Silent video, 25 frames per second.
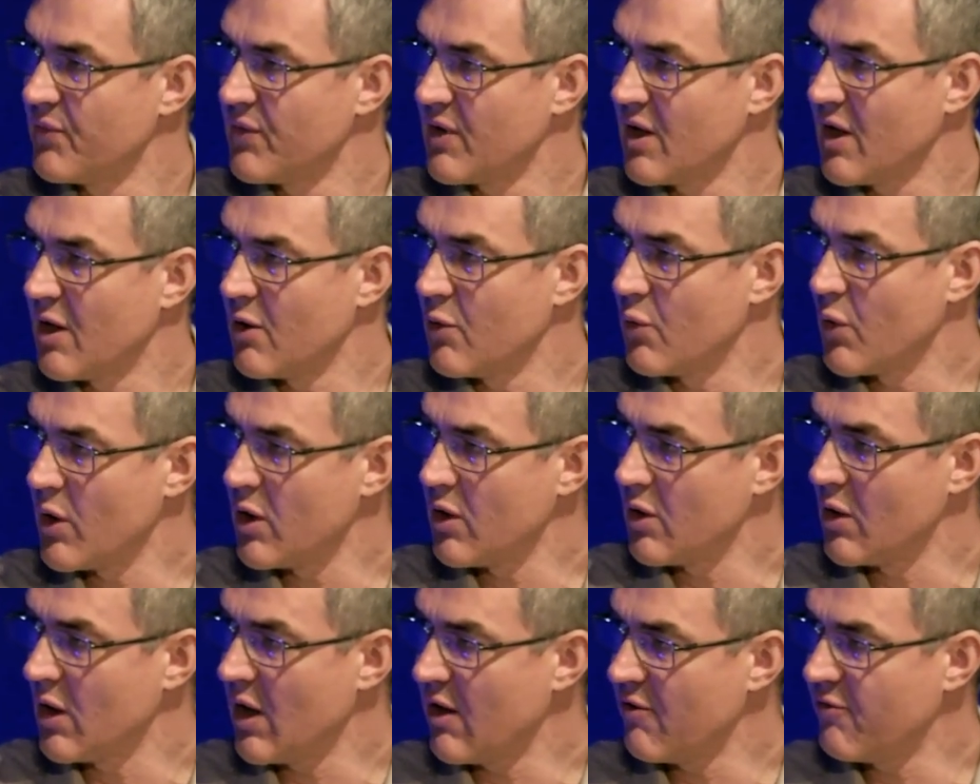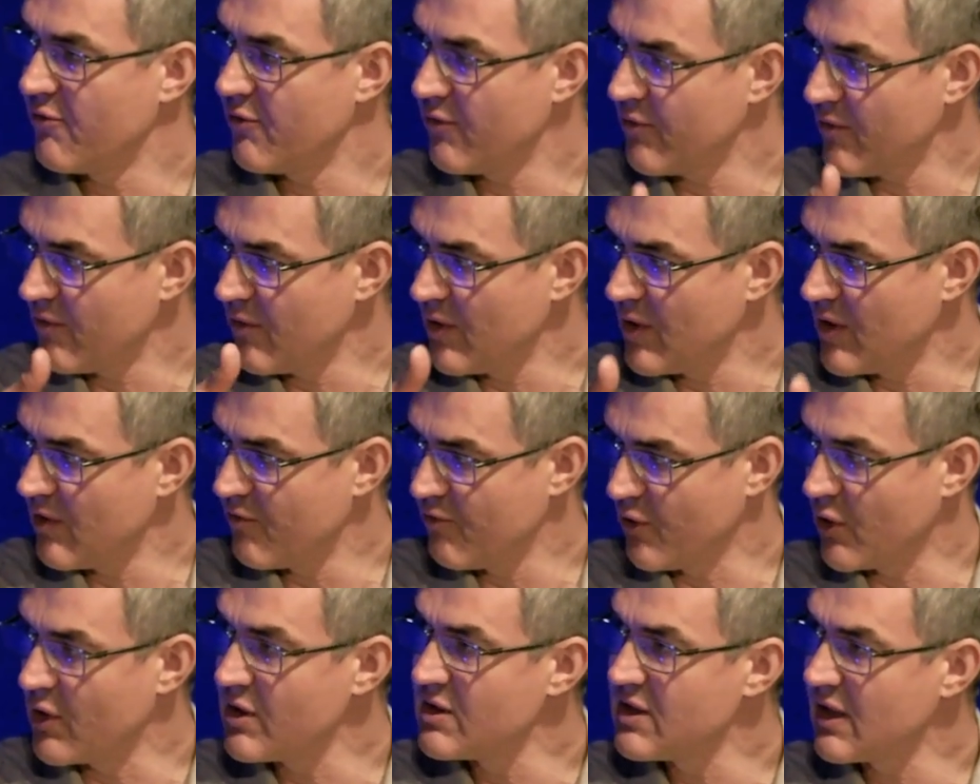And we have
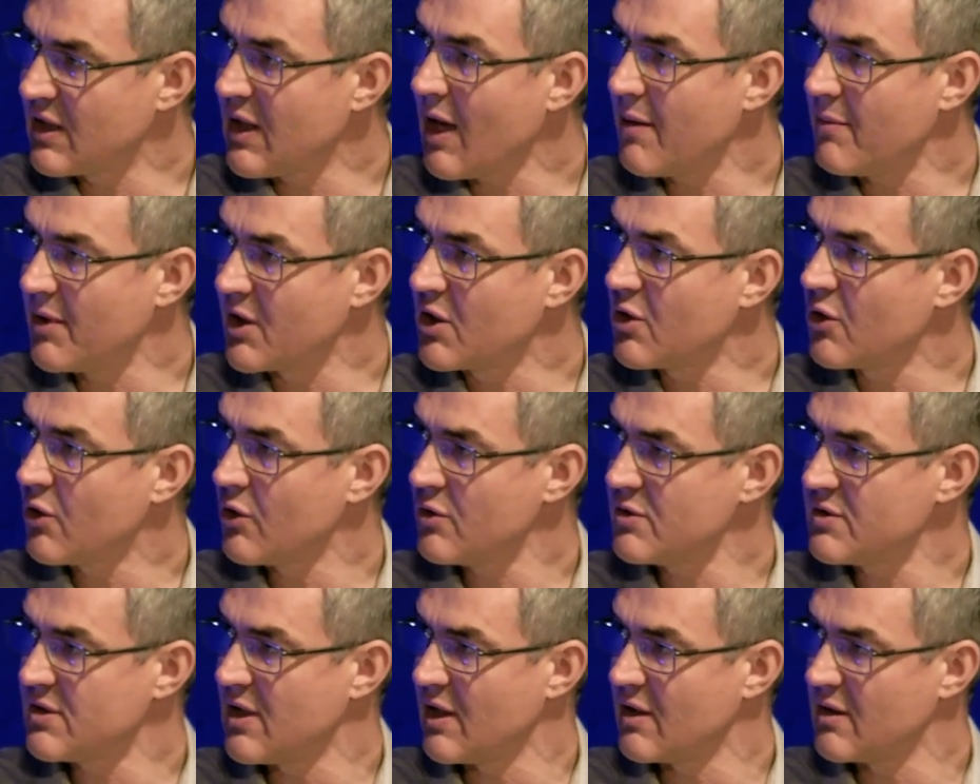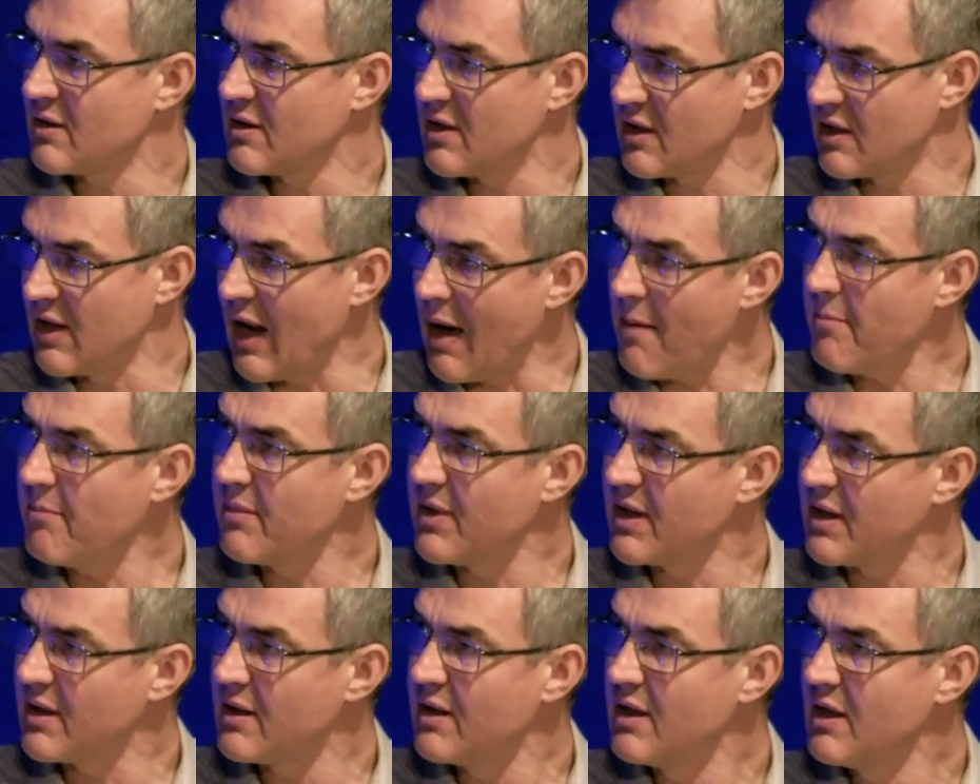already come across that the
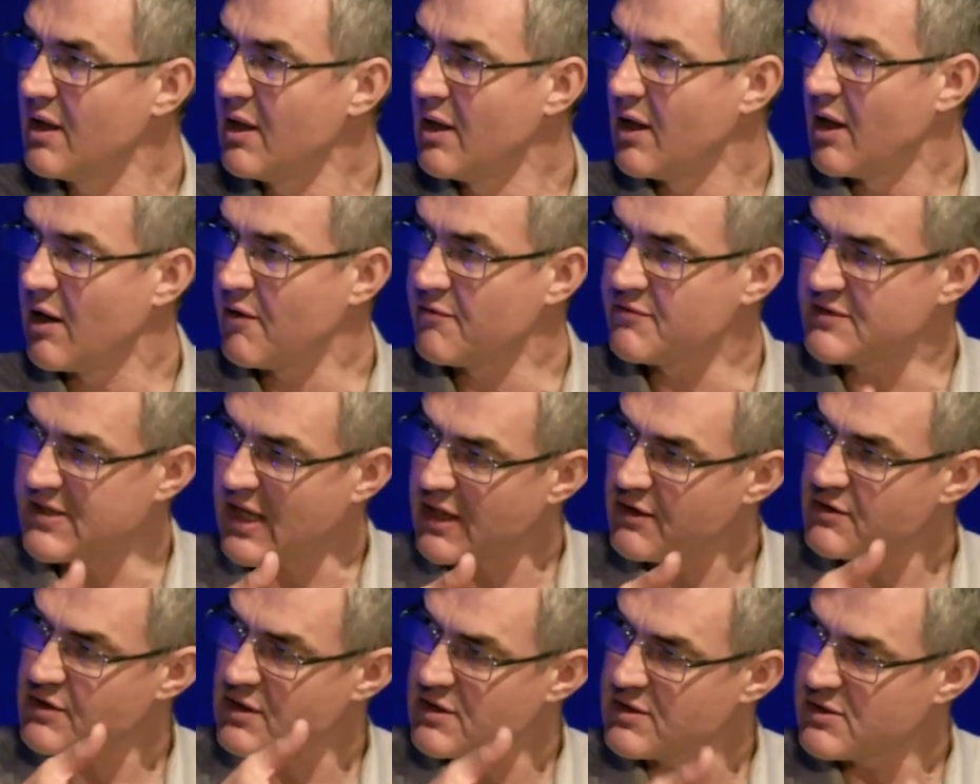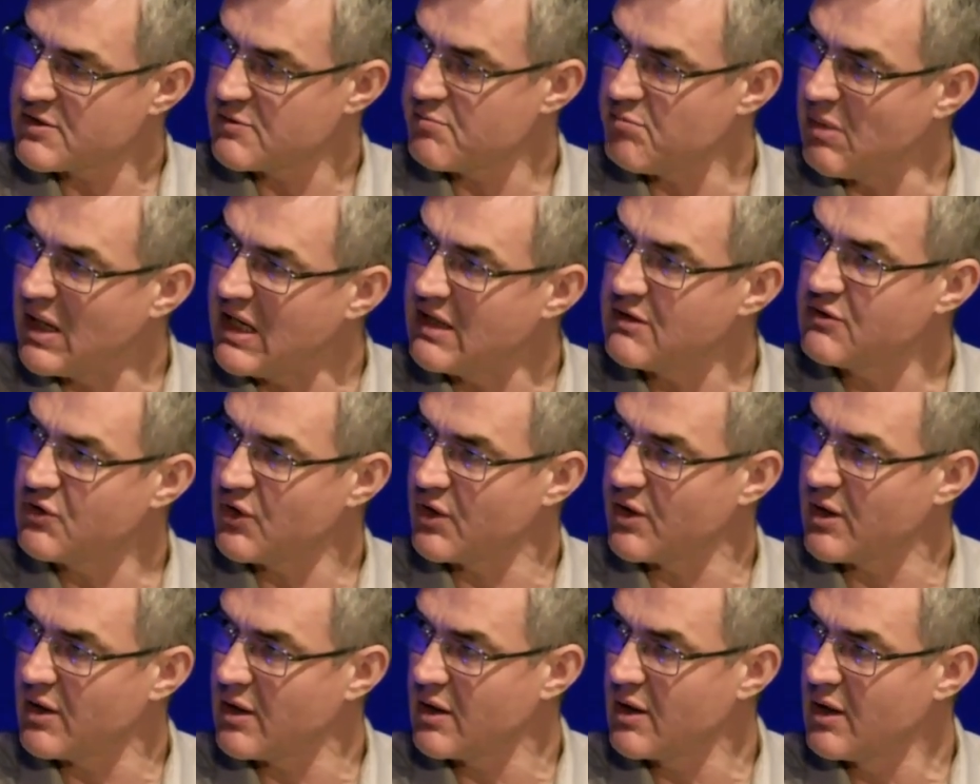number of Satan's
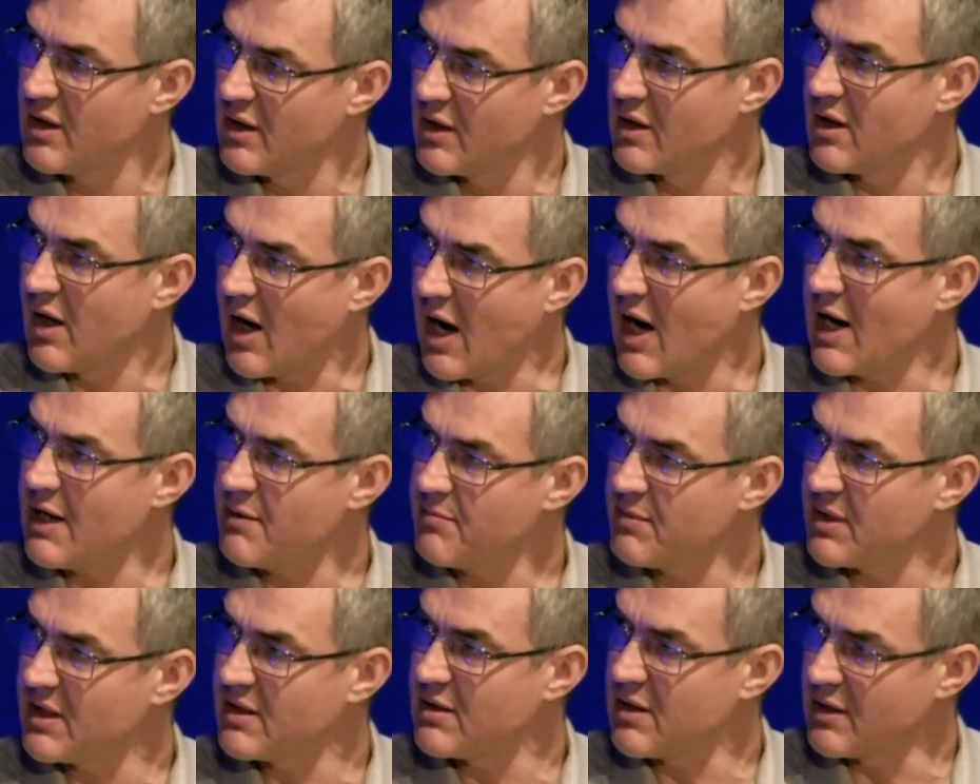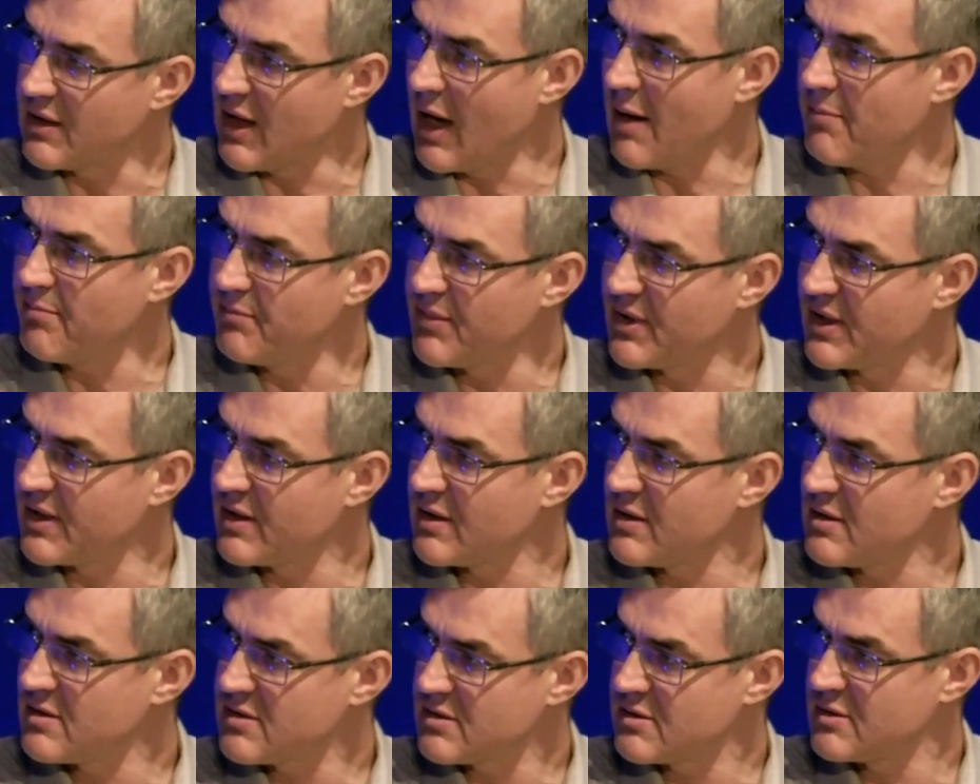military army, the number,
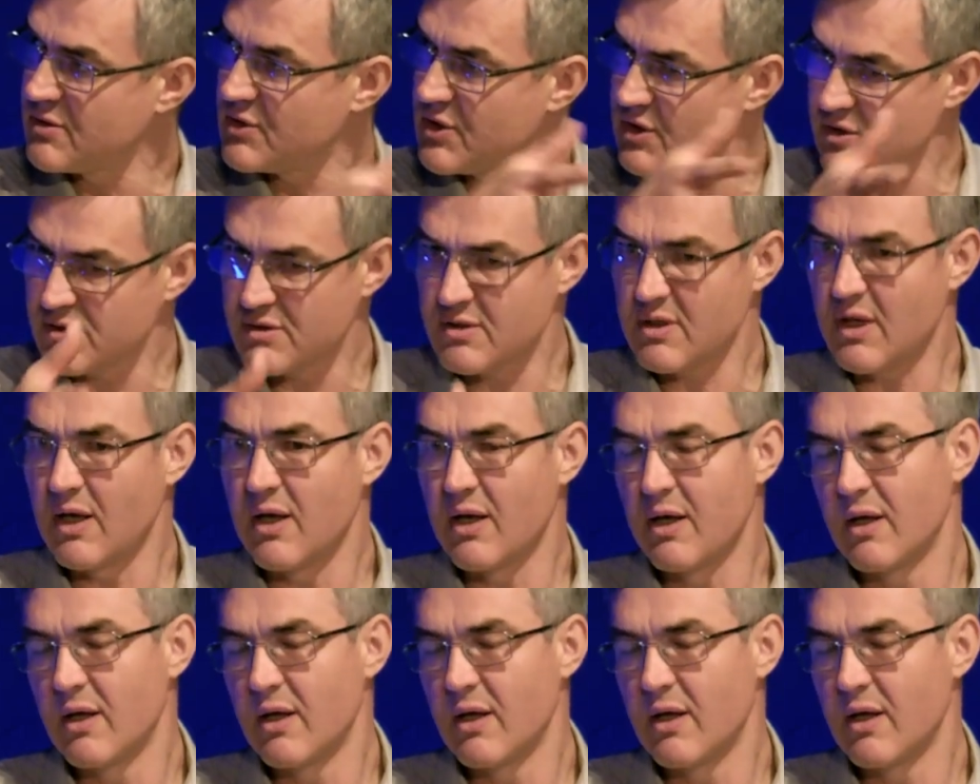it's just...